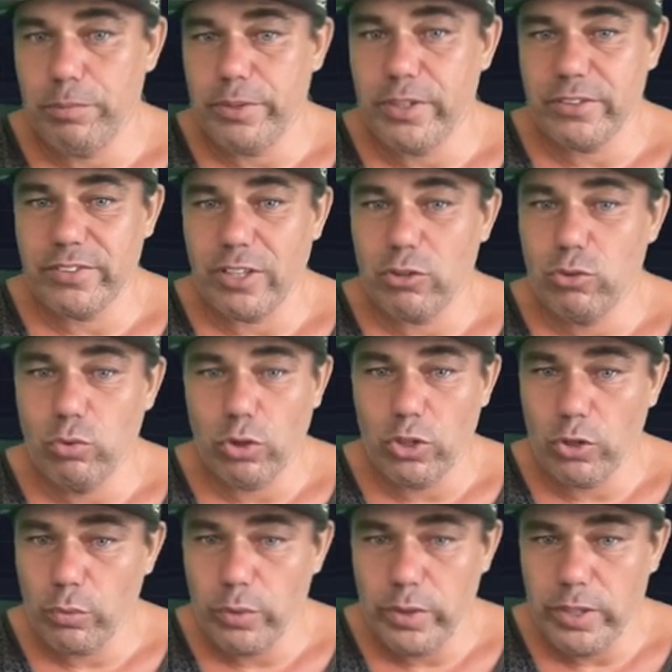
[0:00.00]
because that two
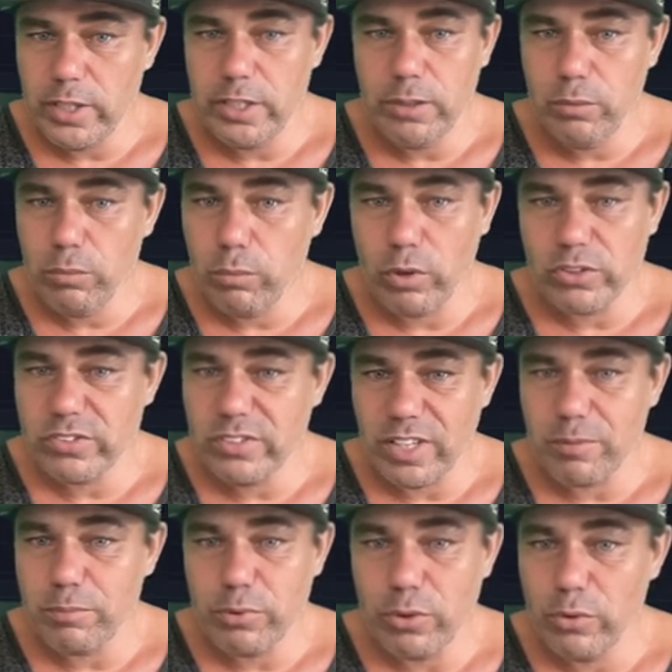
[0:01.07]
hundred weekly was
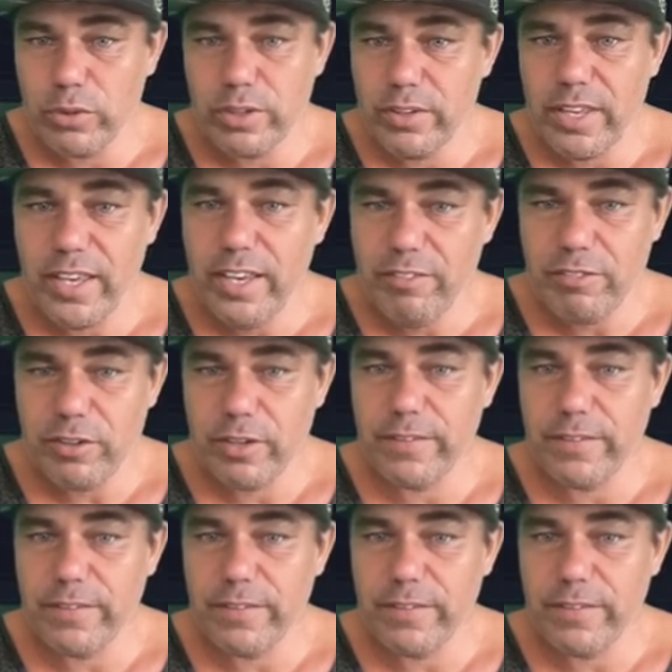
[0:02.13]
not broken ever,